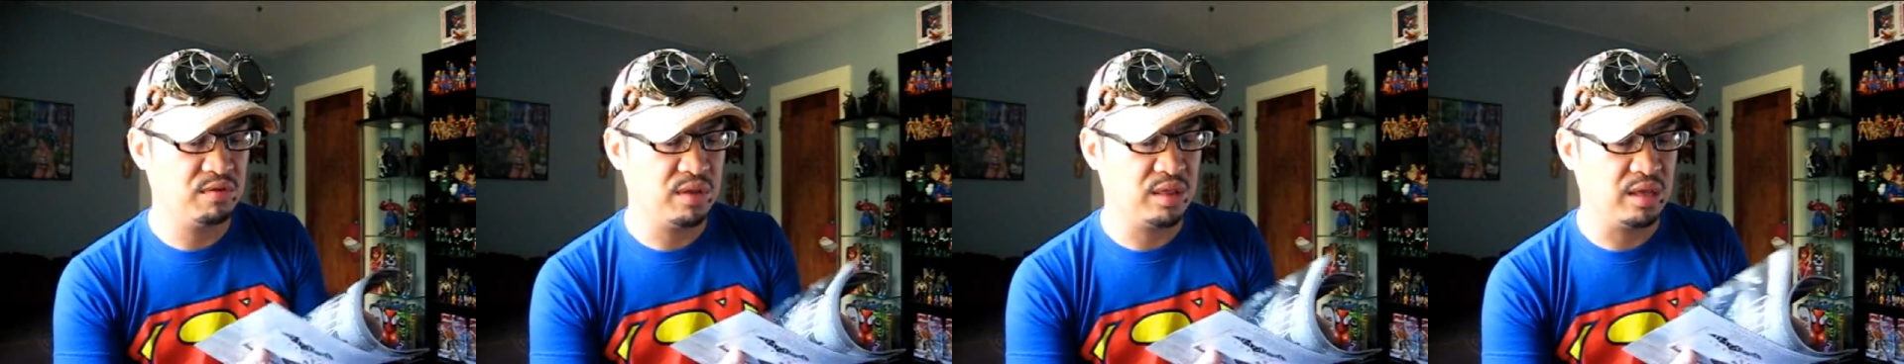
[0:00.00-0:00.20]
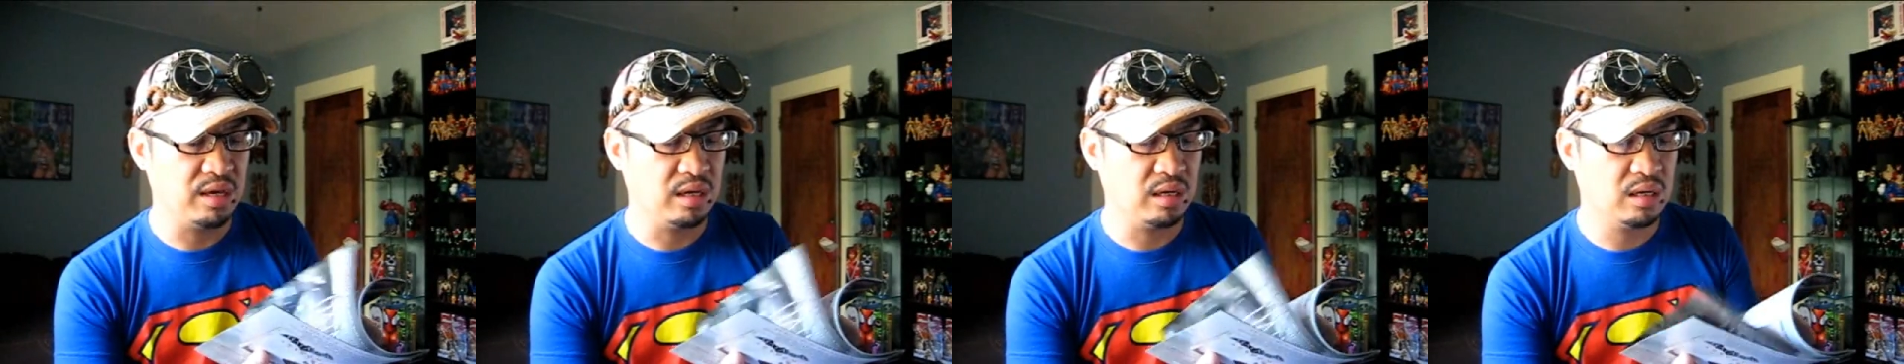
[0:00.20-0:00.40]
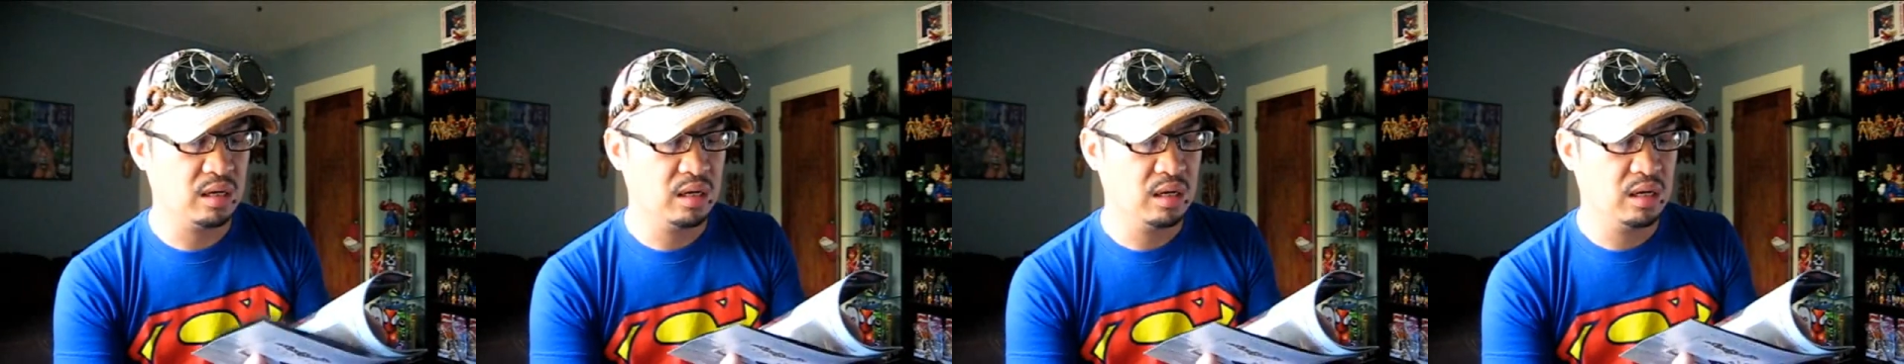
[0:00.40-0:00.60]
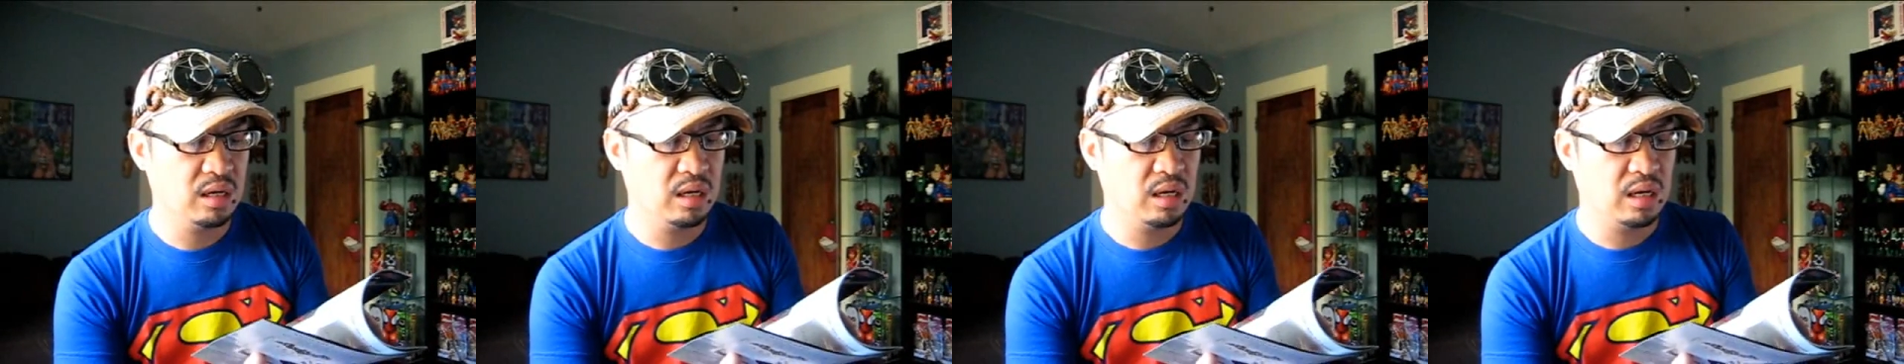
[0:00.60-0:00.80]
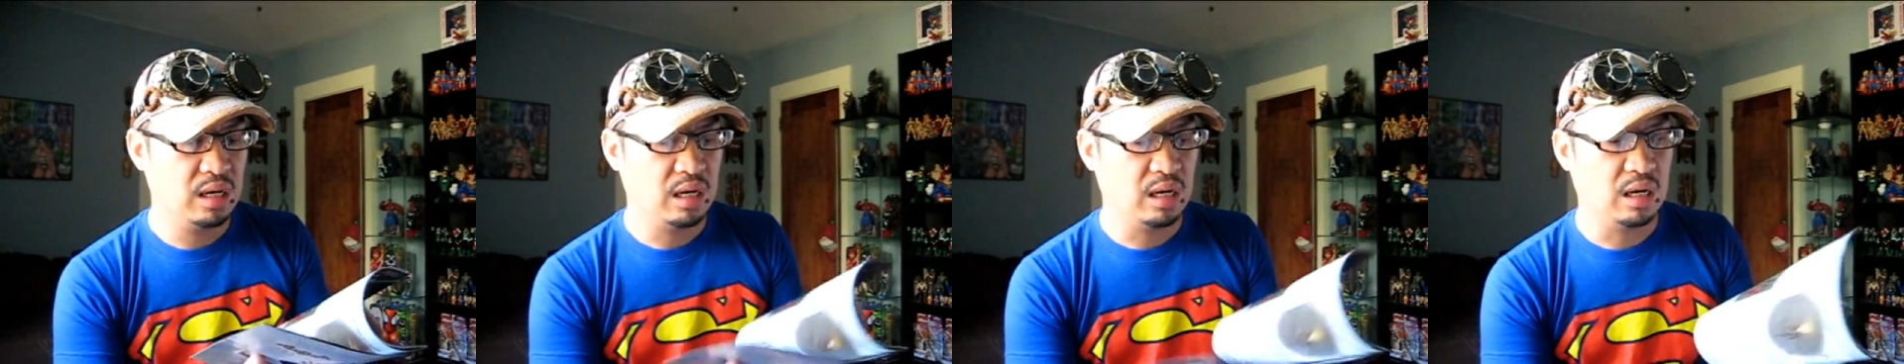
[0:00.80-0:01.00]
everything
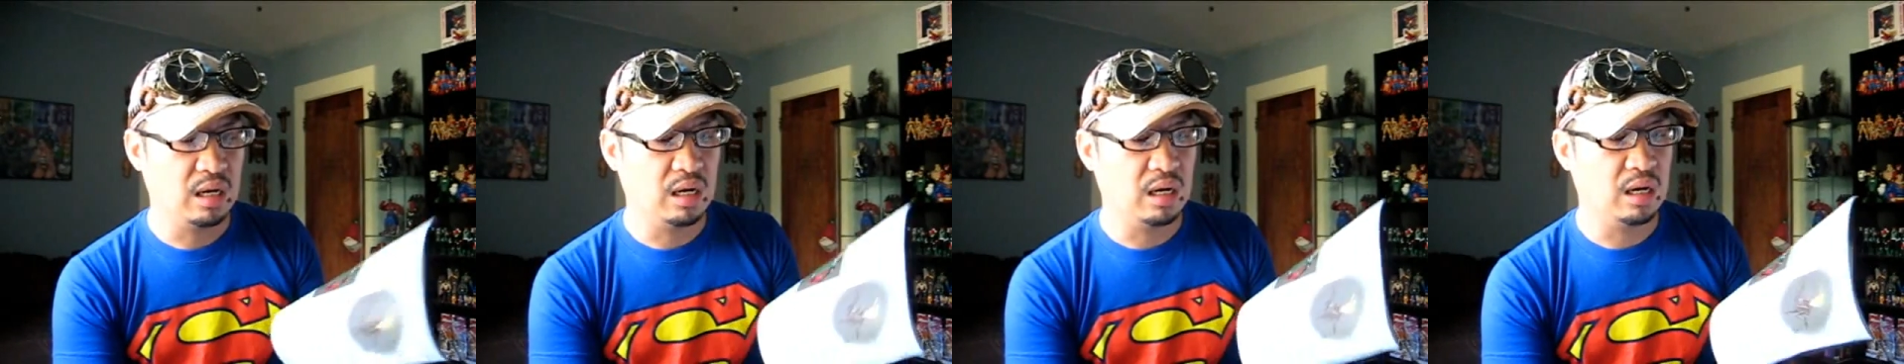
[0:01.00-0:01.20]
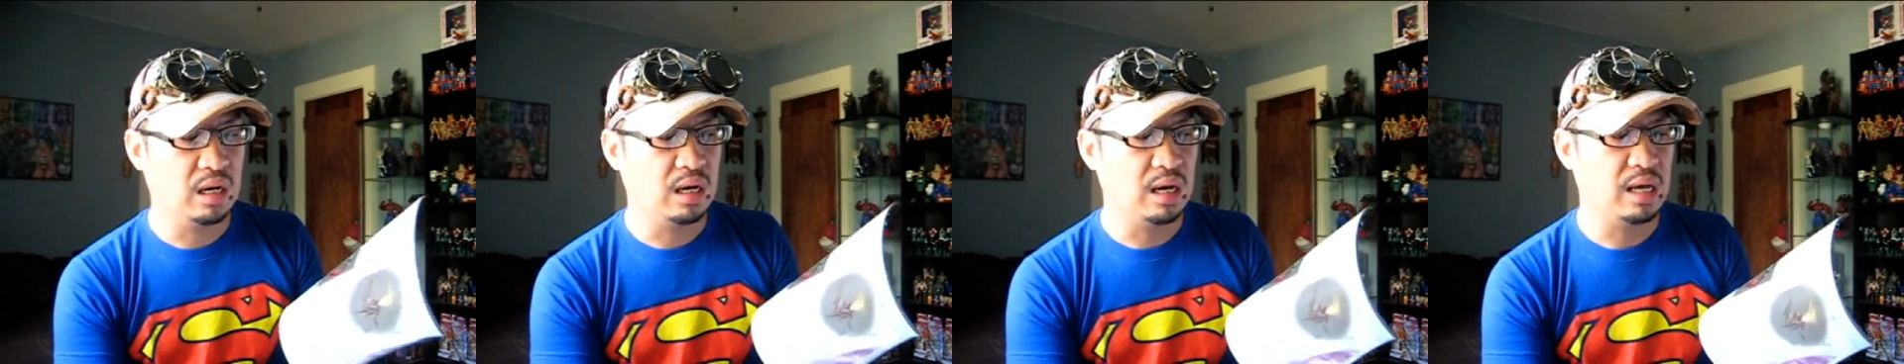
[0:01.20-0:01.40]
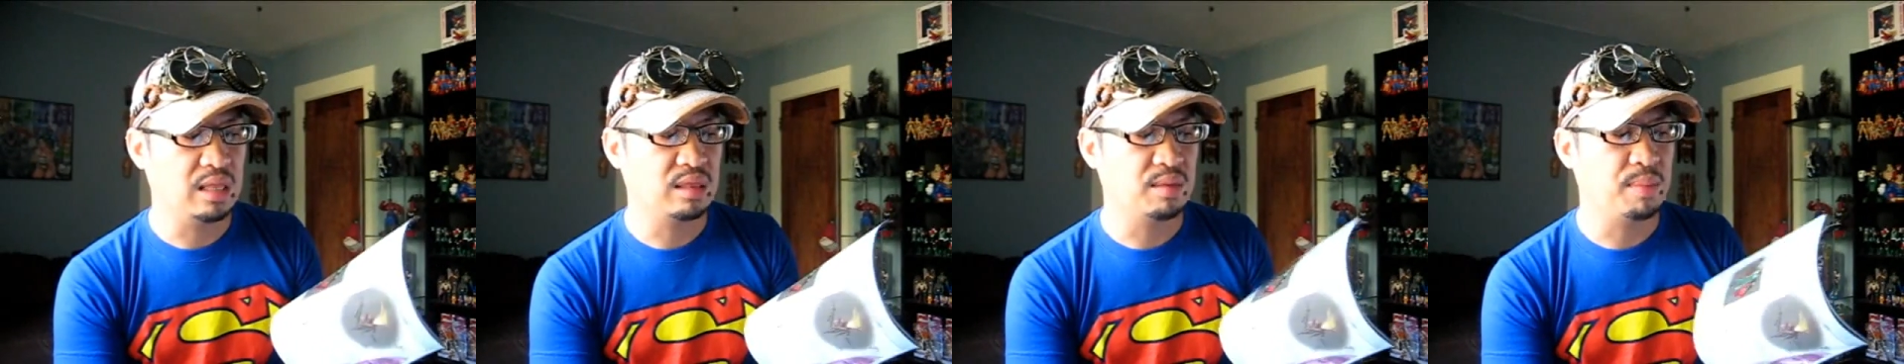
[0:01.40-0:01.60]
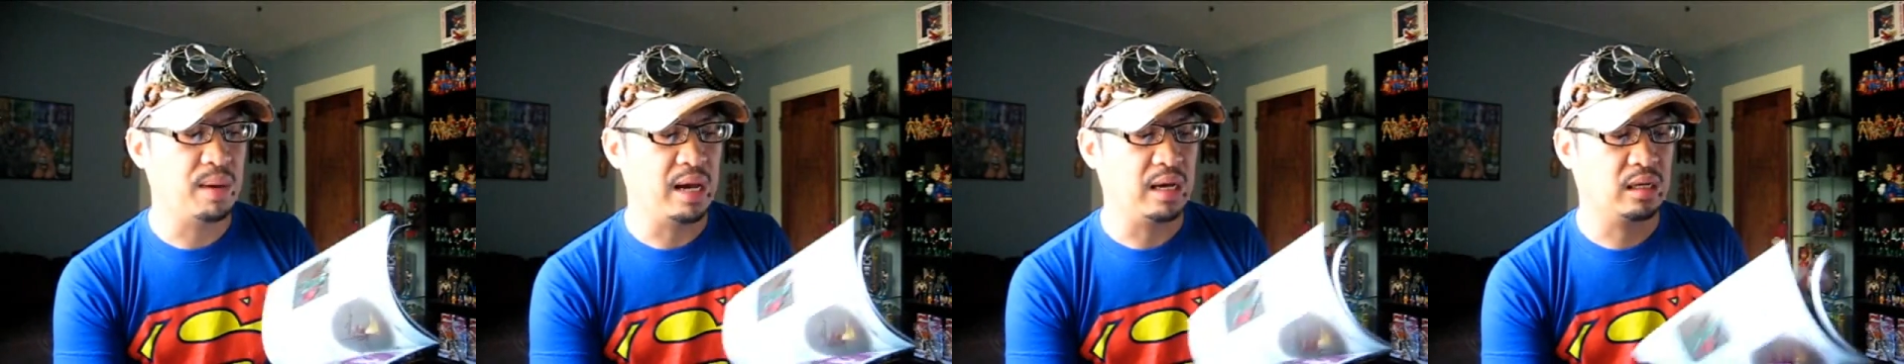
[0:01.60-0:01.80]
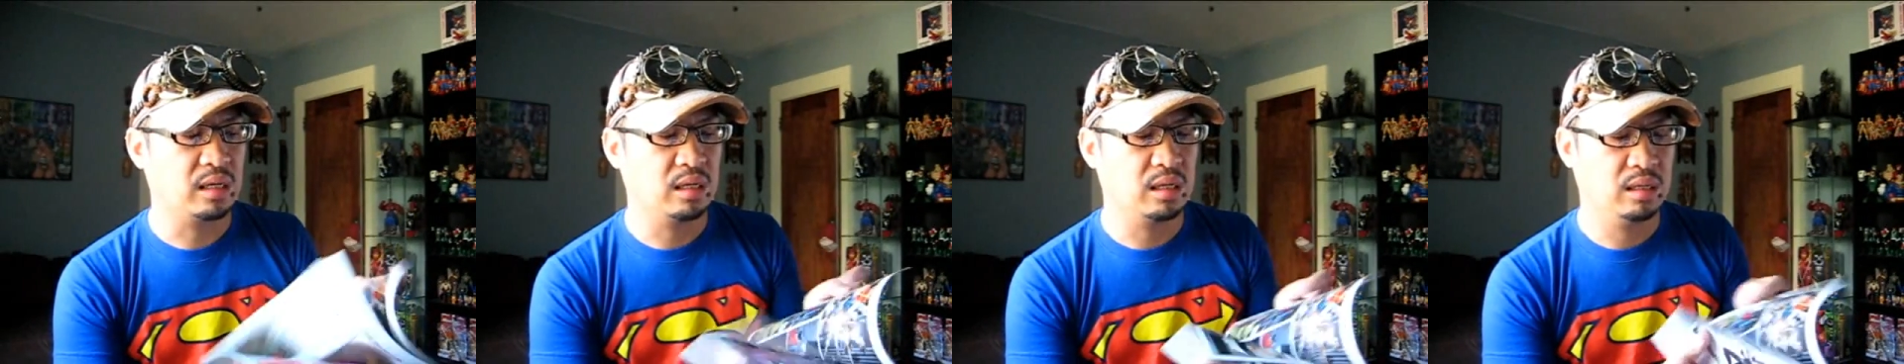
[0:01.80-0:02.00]
at the
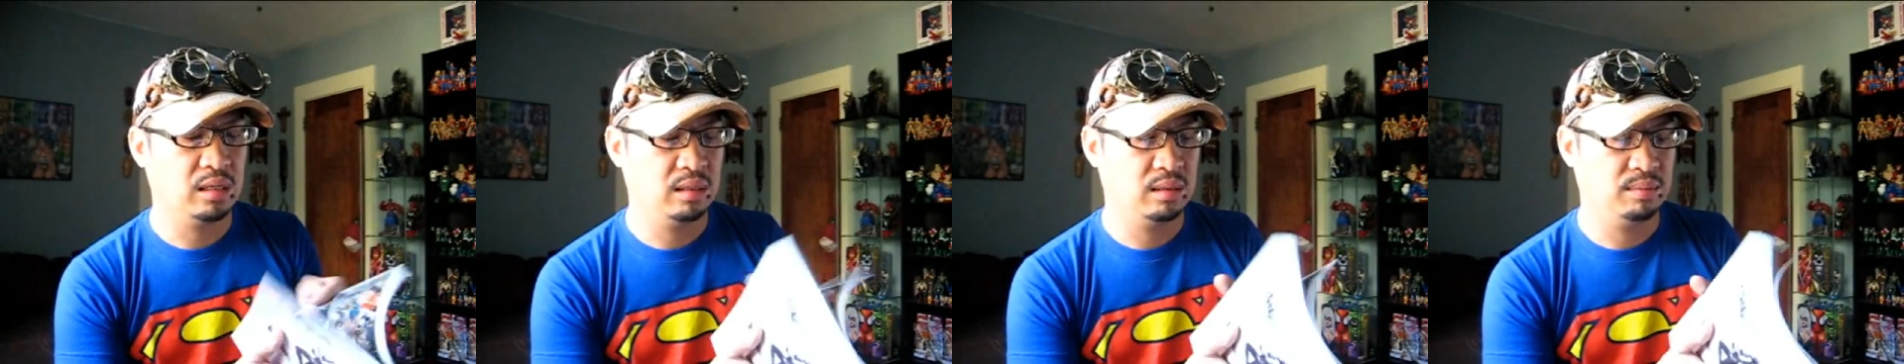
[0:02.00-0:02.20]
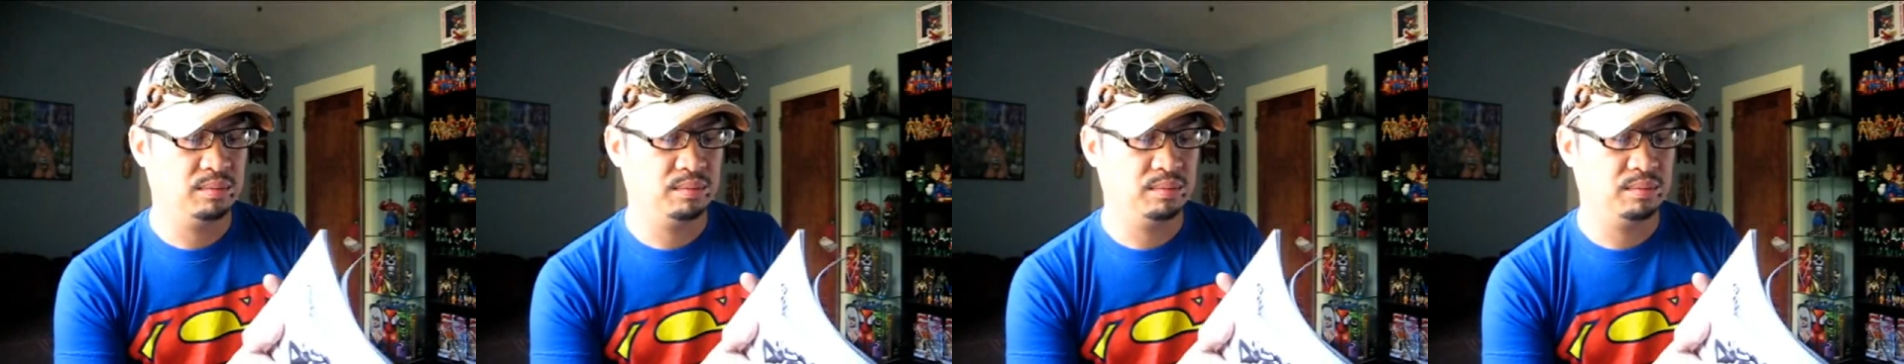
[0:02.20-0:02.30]
back